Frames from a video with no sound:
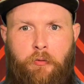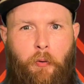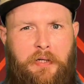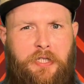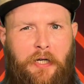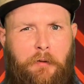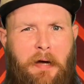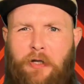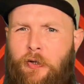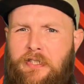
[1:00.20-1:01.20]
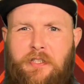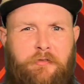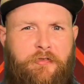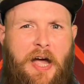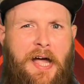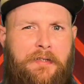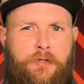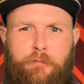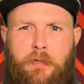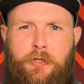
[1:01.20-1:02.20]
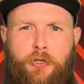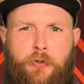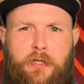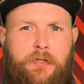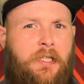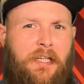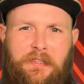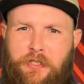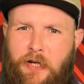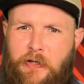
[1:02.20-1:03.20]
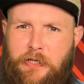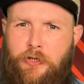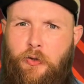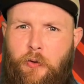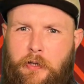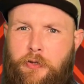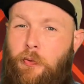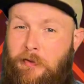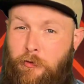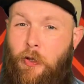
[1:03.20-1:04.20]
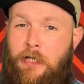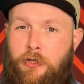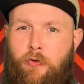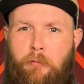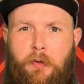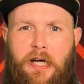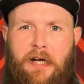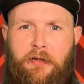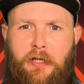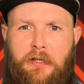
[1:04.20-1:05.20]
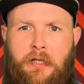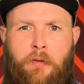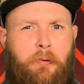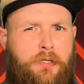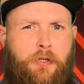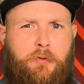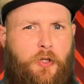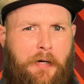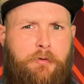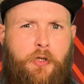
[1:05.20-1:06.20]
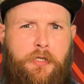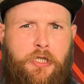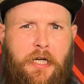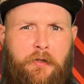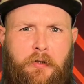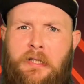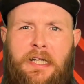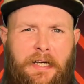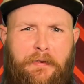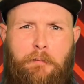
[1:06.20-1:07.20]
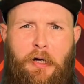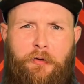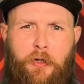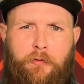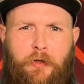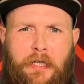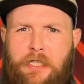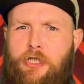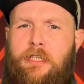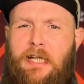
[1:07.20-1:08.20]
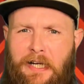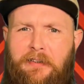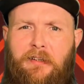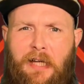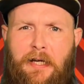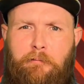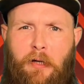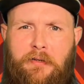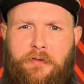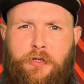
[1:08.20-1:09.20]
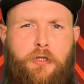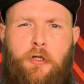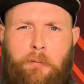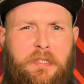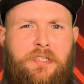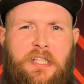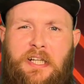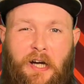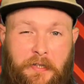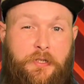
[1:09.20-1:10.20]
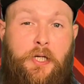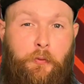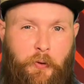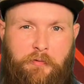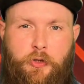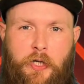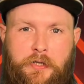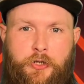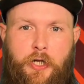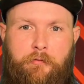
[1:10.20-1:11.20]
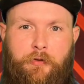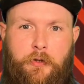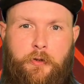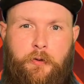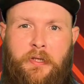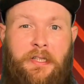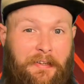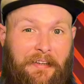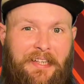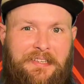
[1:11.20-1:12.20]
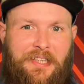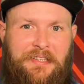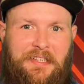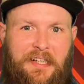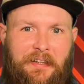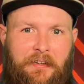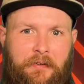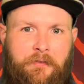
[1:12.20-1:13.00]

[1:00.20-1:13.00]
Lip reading: where we talk about crazy facts, mysteries, and scary stories we've dredged from reality. Please subscribe to our channel, hit the bell notification, and the like button so you don't miss any content we've dredged up for you. Now let's get to digging.